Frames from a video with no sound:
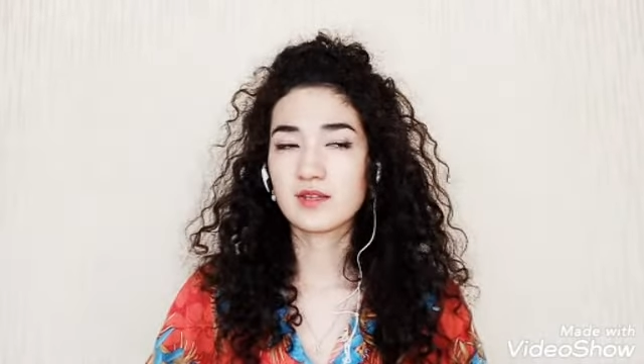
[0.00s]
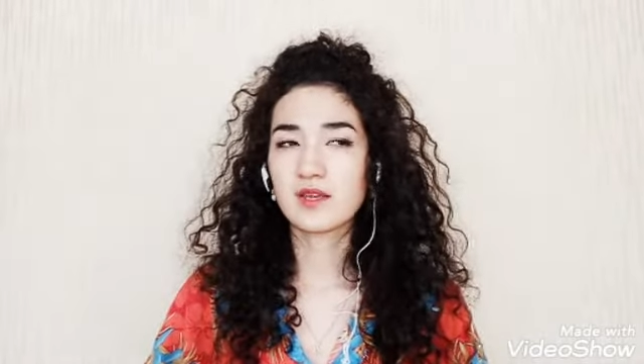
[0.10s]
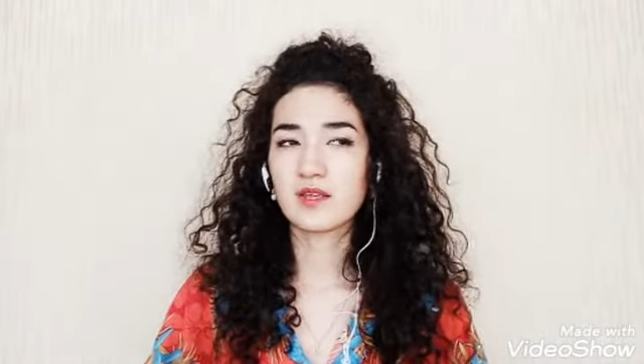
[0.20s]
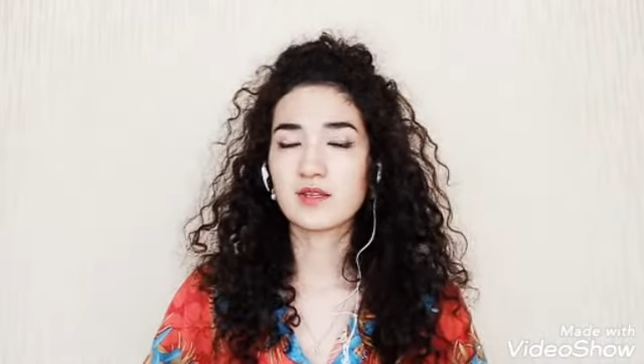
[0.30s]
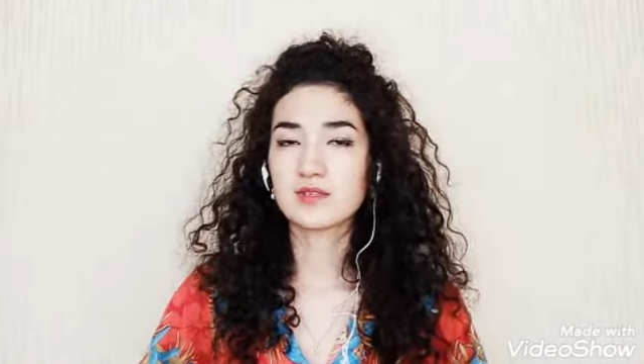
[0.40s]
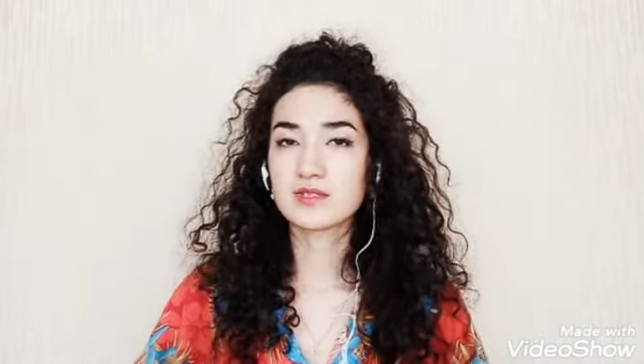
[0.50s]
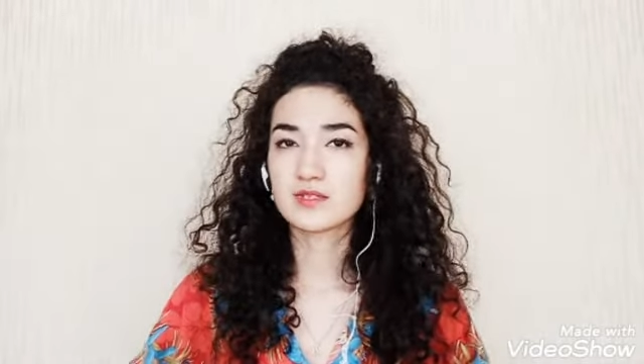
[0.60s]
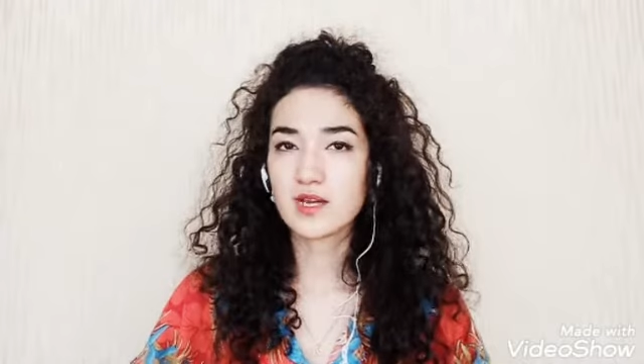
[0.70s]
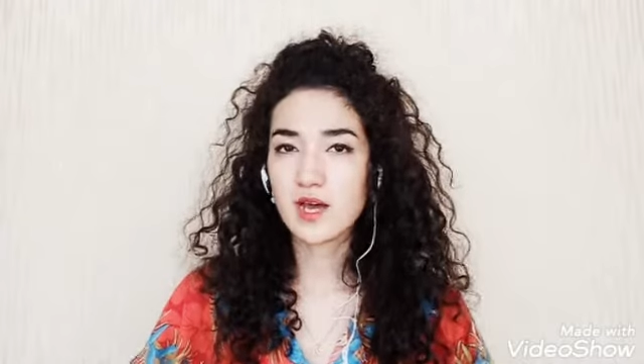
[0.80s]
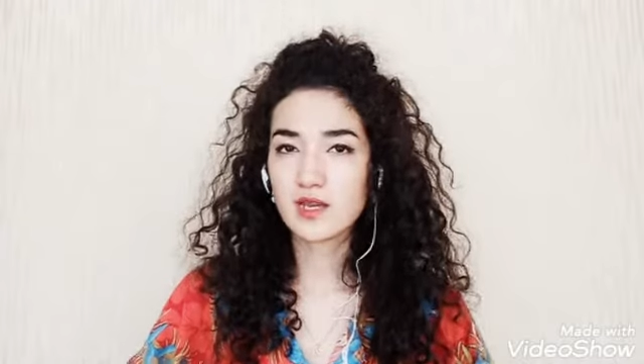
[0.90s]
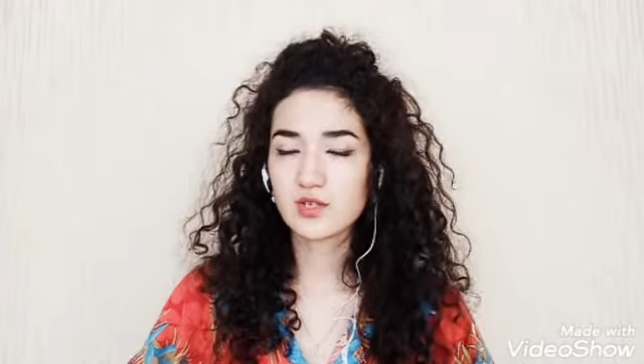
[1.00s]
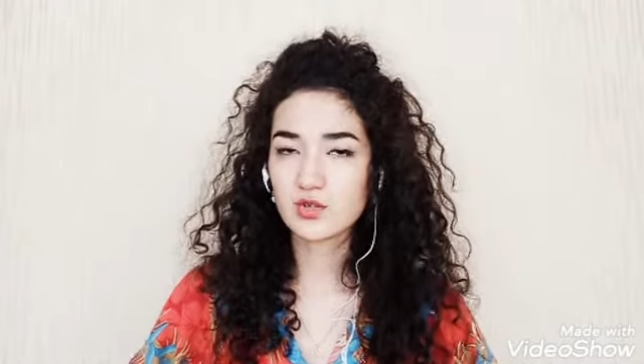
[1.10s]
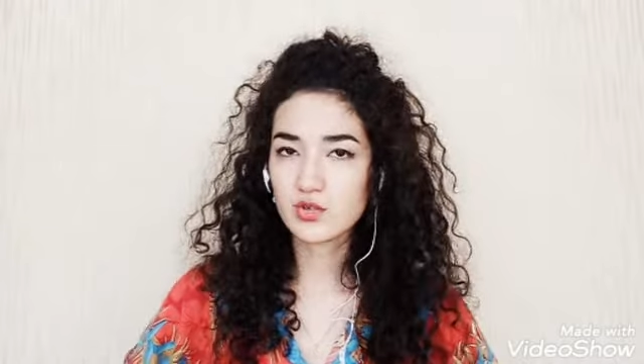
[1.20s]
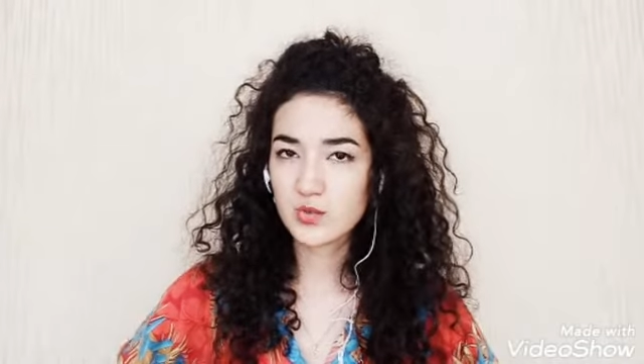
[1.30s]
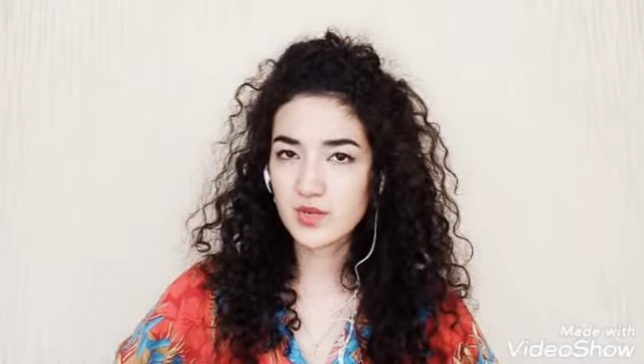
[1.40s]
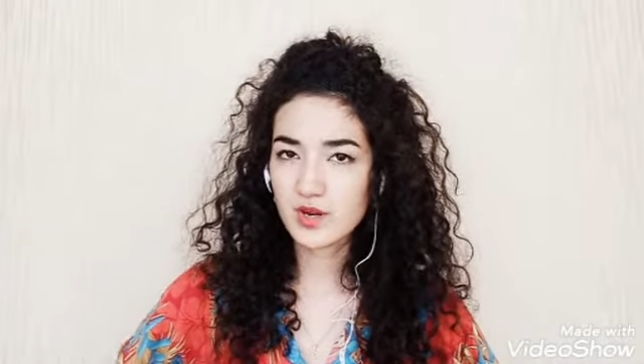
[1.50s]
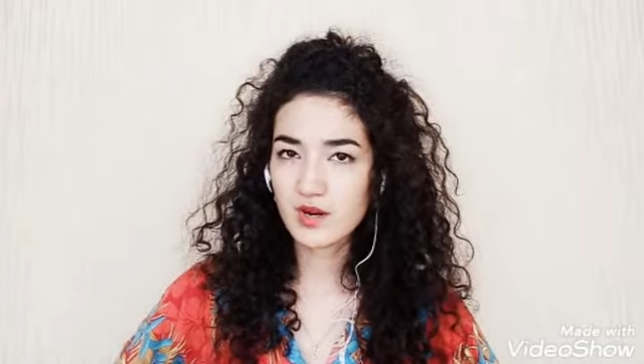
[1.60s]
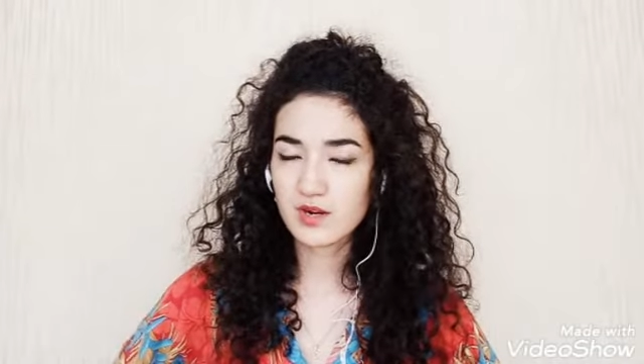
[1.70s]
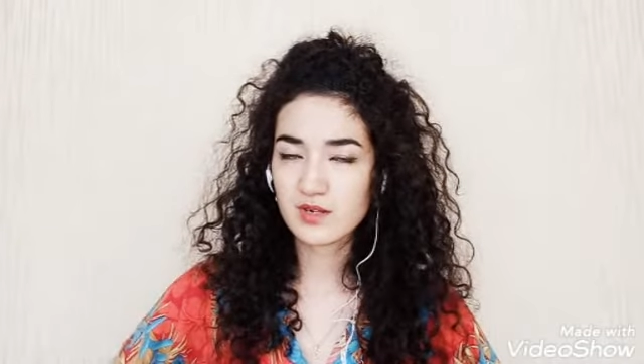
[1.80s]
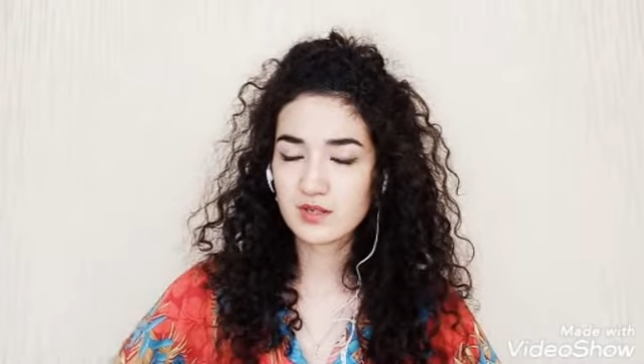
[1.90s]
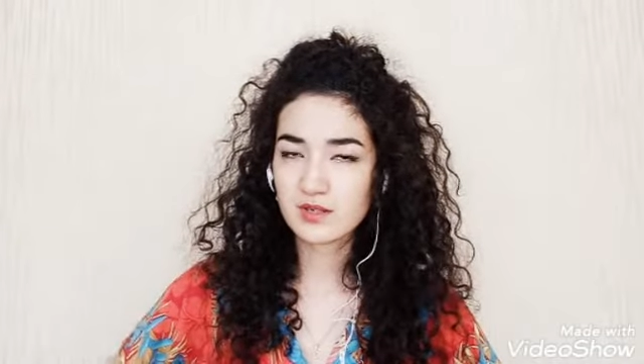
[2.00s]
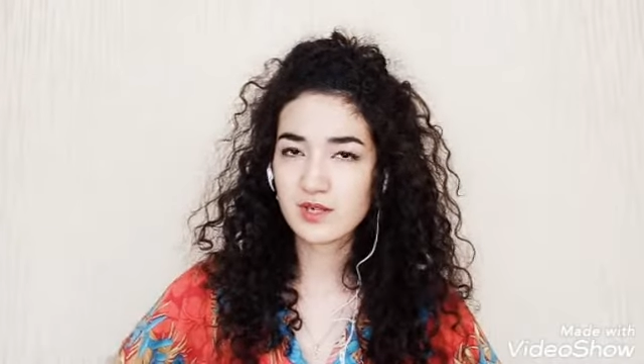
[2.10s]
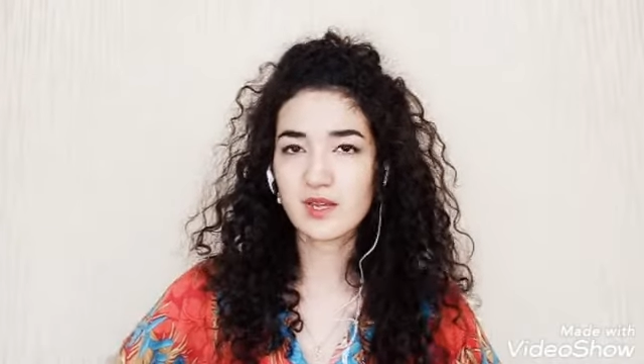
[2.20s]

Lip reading: and decide who we are,